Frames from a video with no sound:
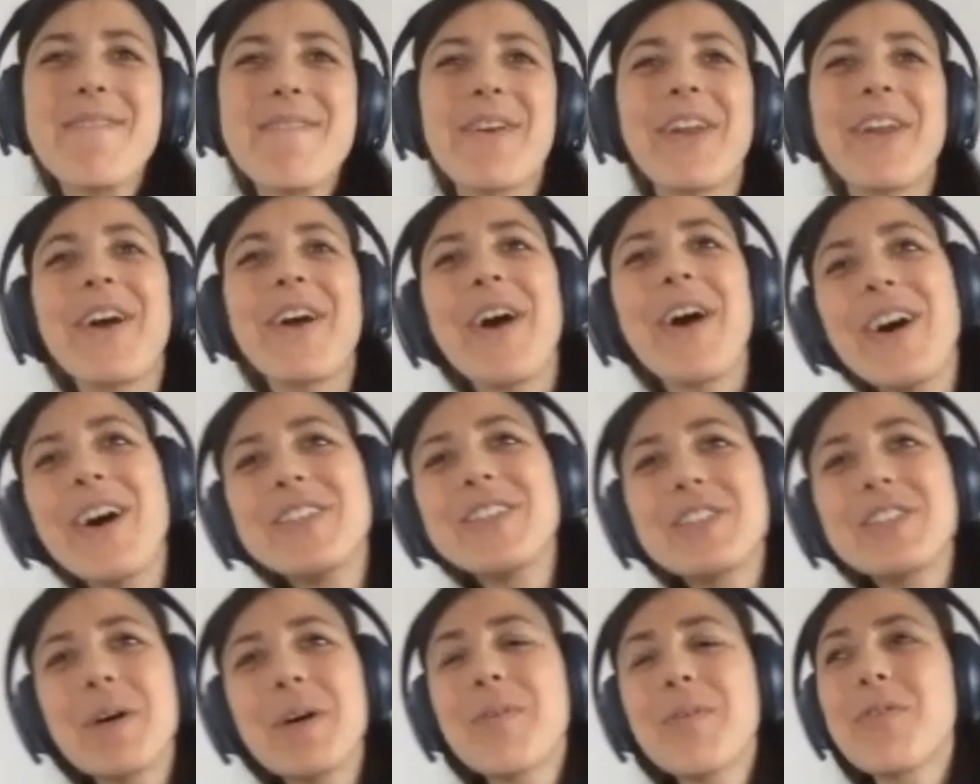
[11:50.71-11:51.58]
But on
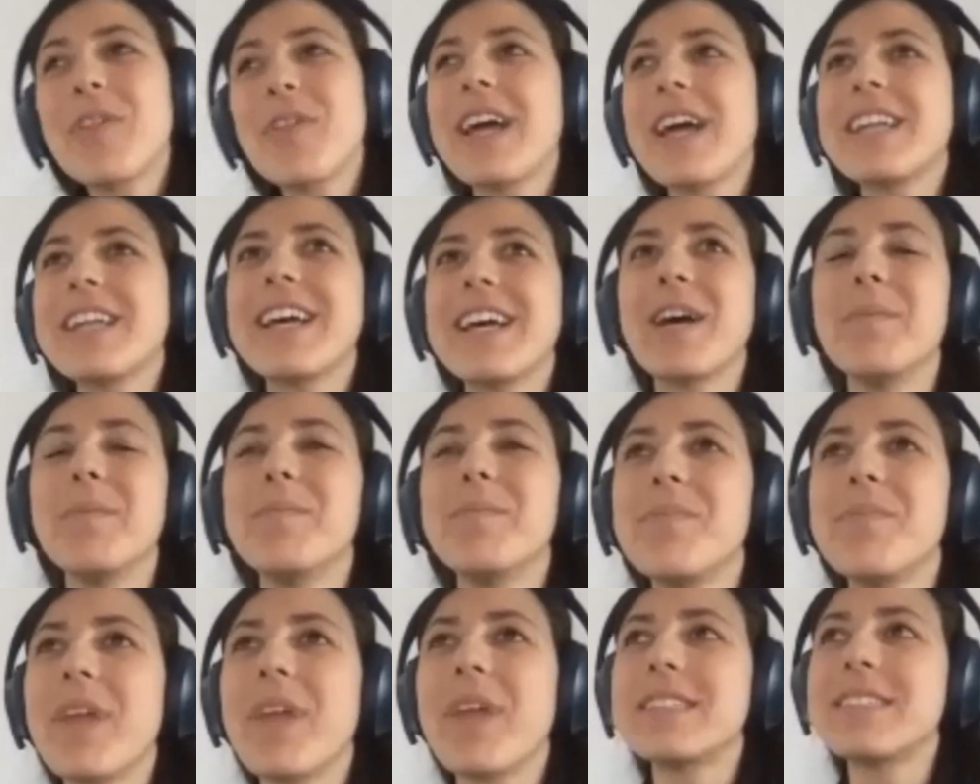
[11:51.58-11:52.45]
top of that,
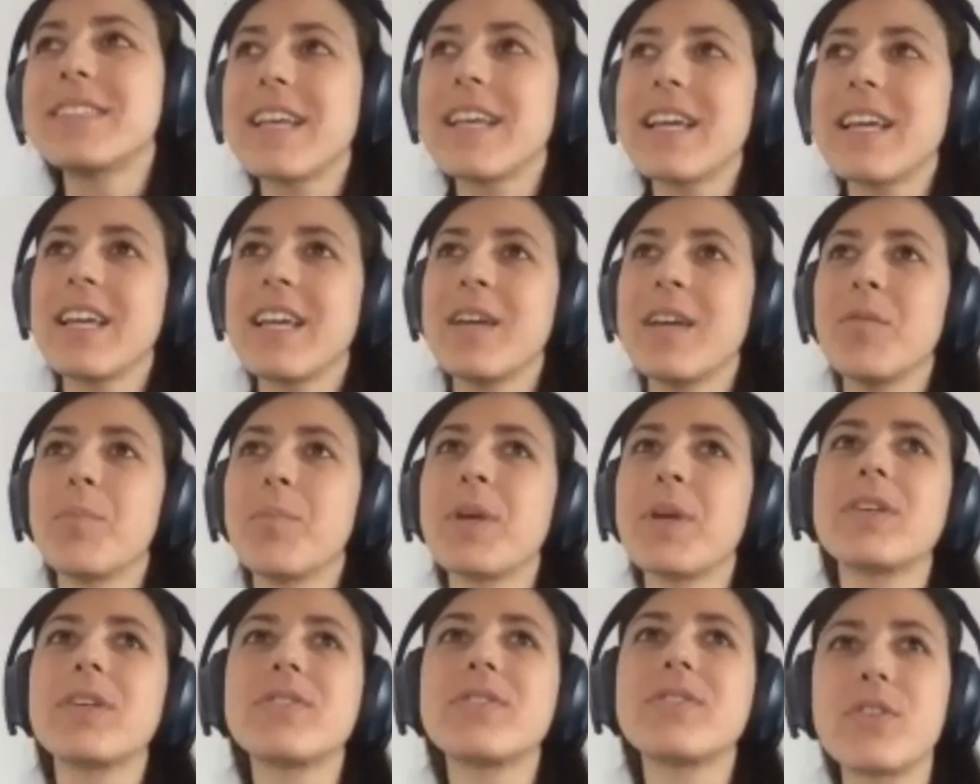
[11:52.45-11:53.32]
I'd say
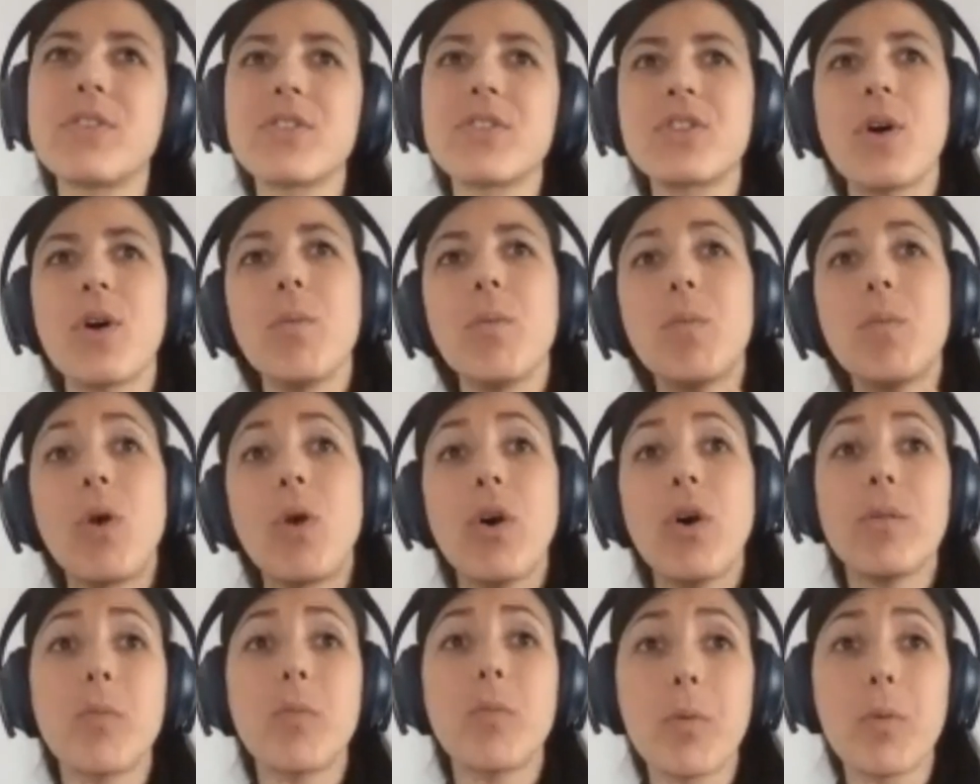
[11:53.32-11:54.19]
because there's
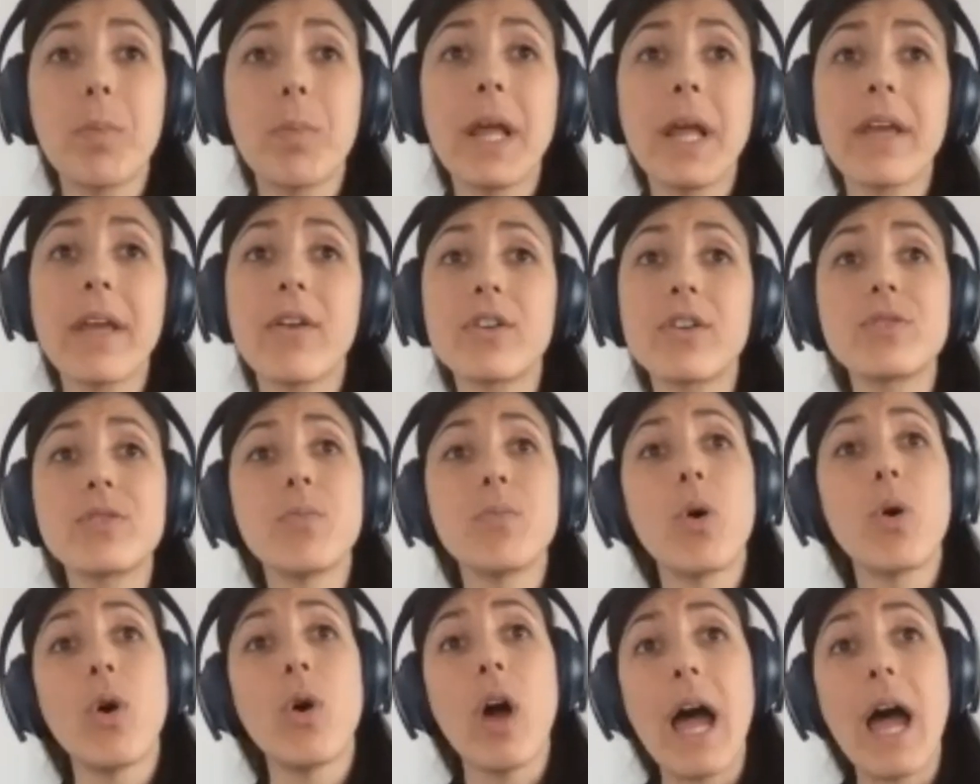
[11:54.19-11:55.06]
more and more players,
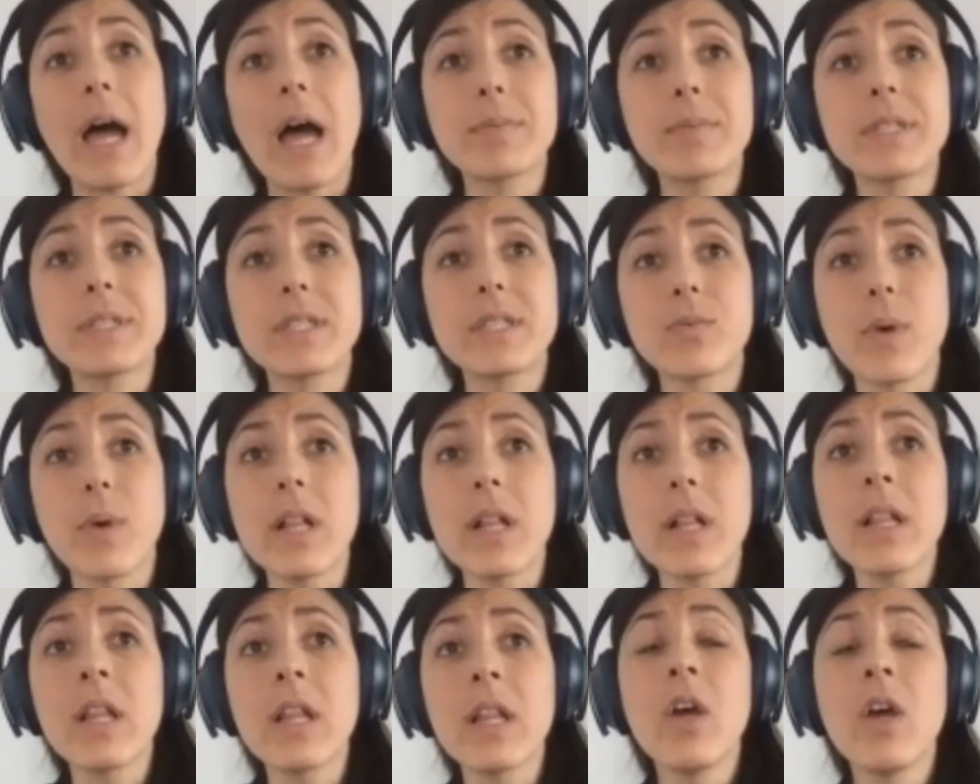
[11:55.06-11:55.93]
more apps as
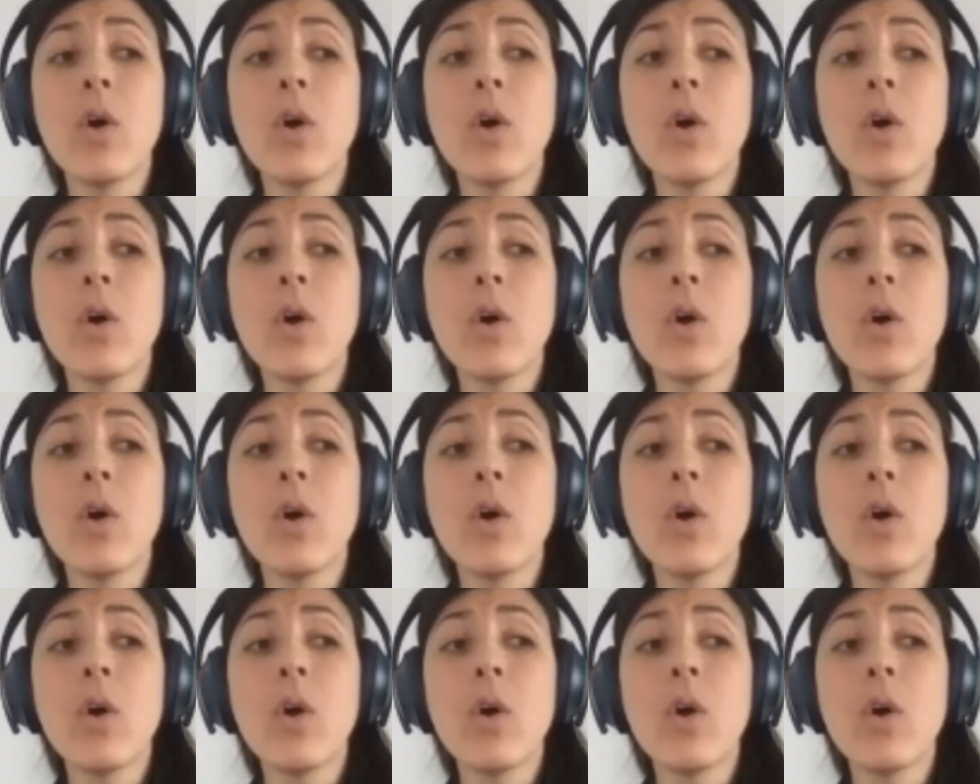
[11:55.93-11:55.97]
well,